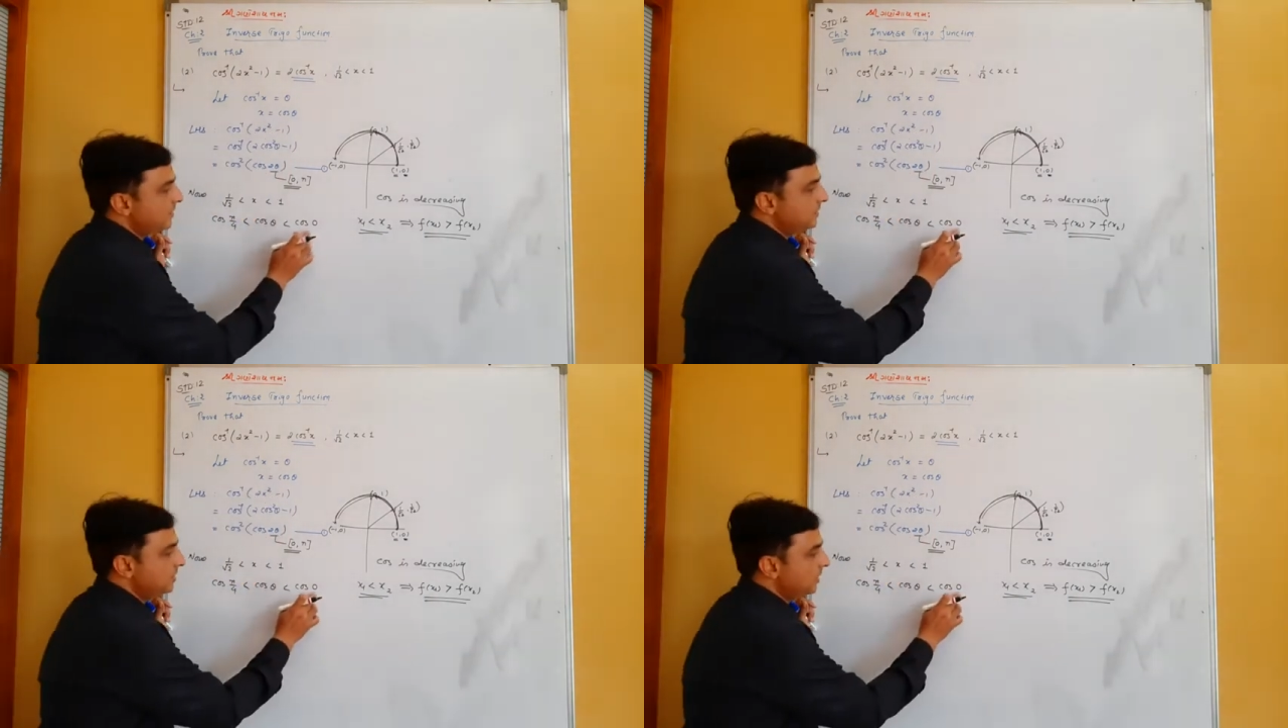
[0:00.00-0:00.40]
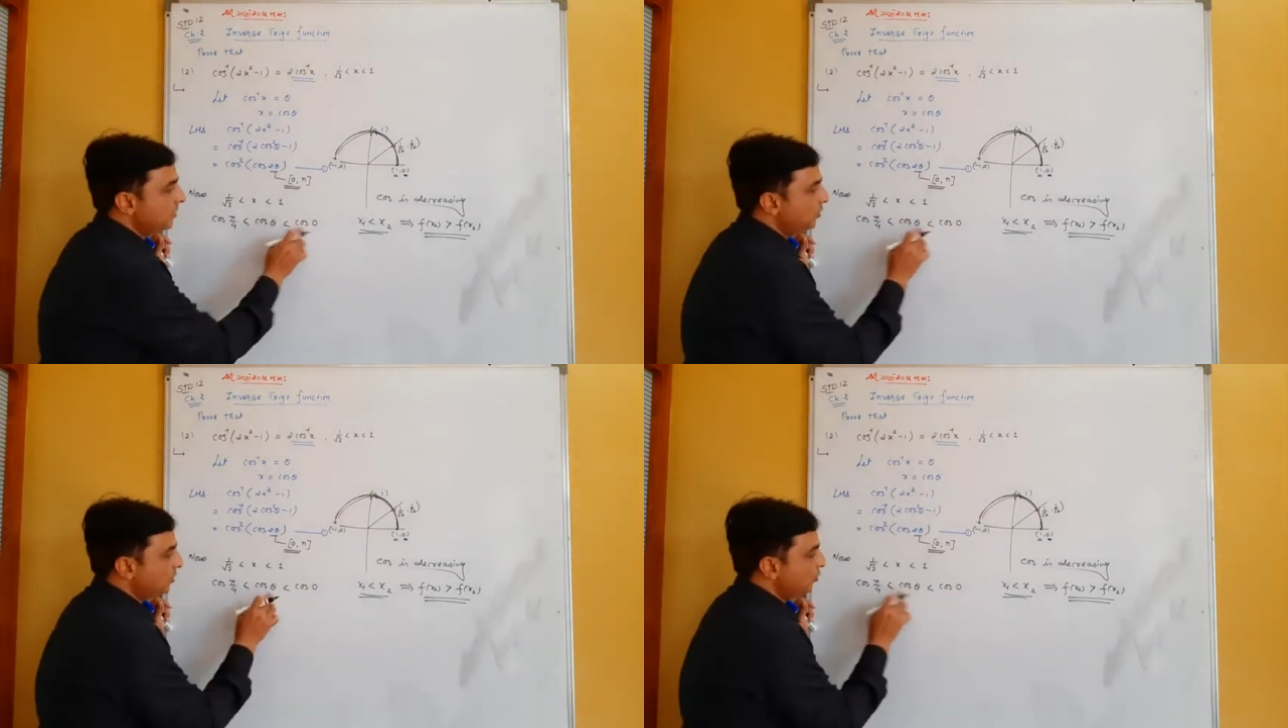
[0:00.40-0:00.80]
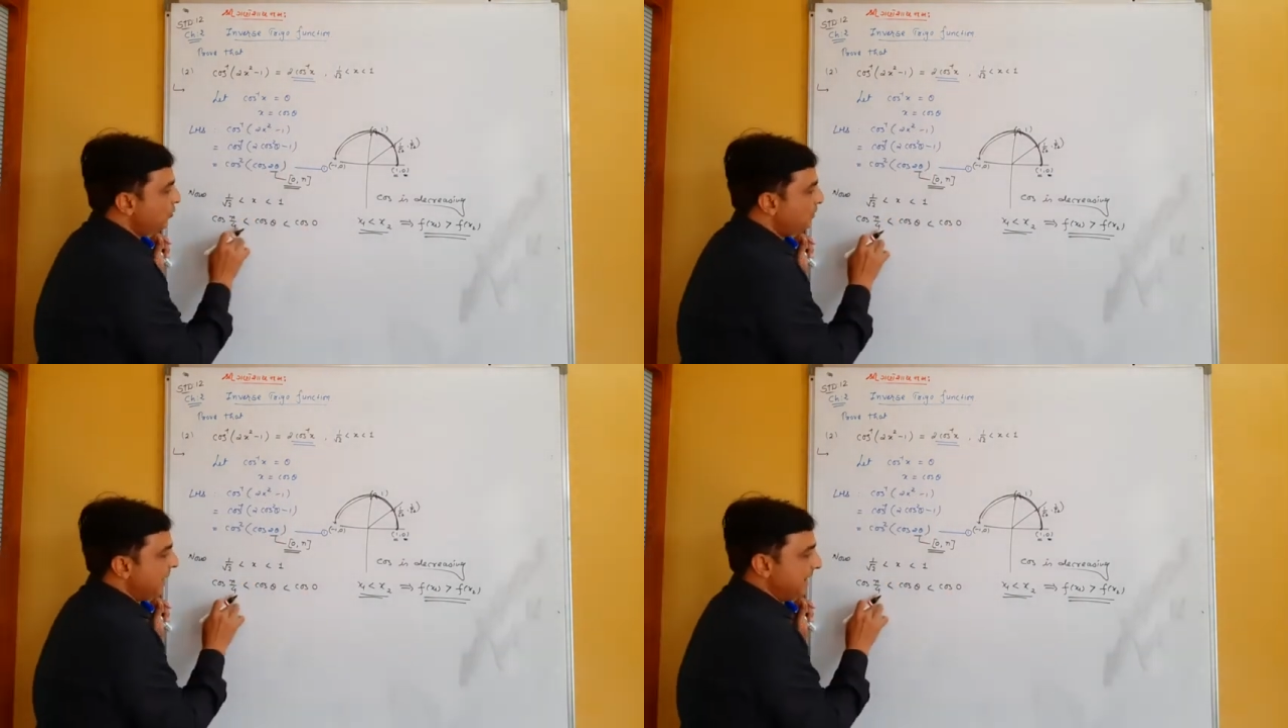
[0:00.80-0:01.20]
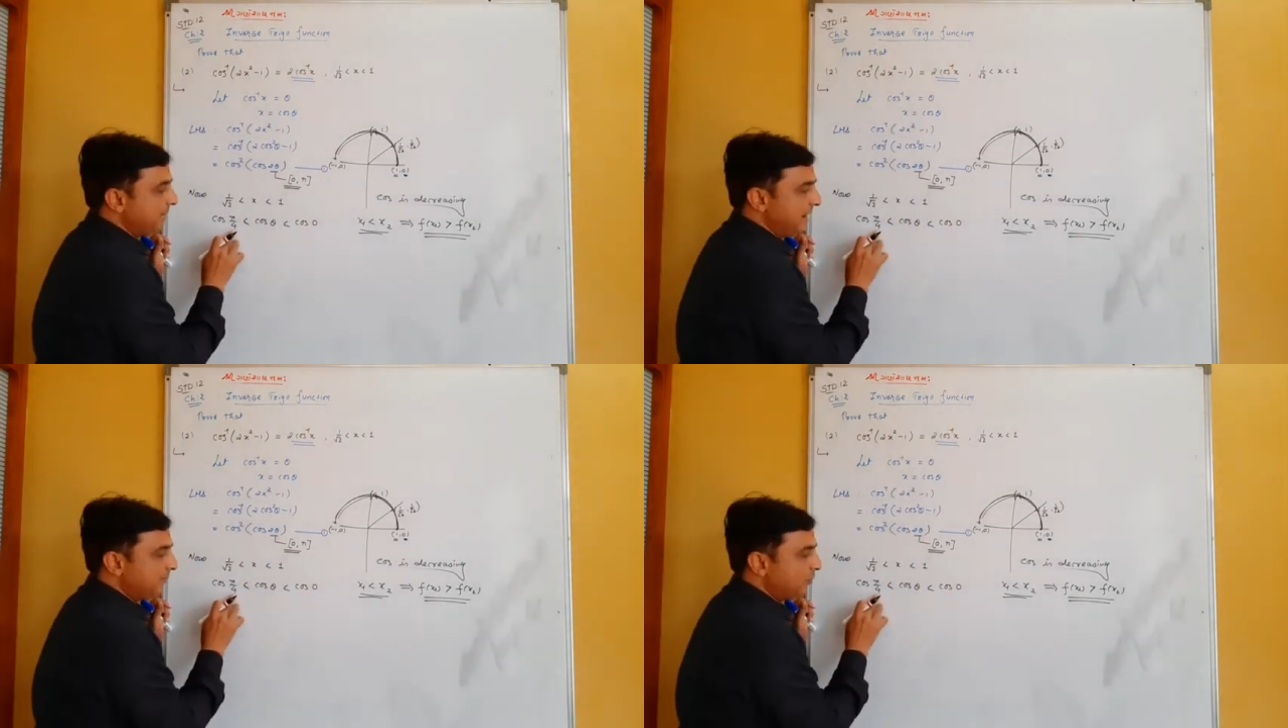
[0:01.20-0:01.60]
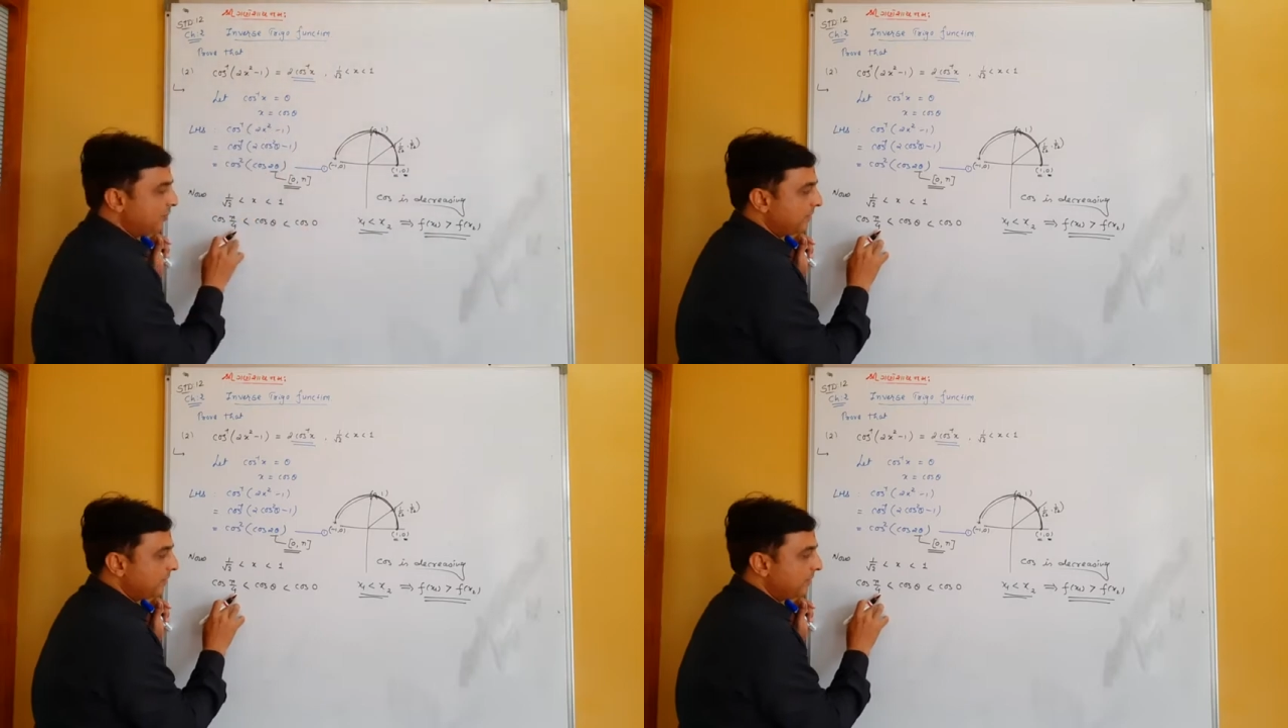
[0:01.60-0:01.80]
0 to pi by 4,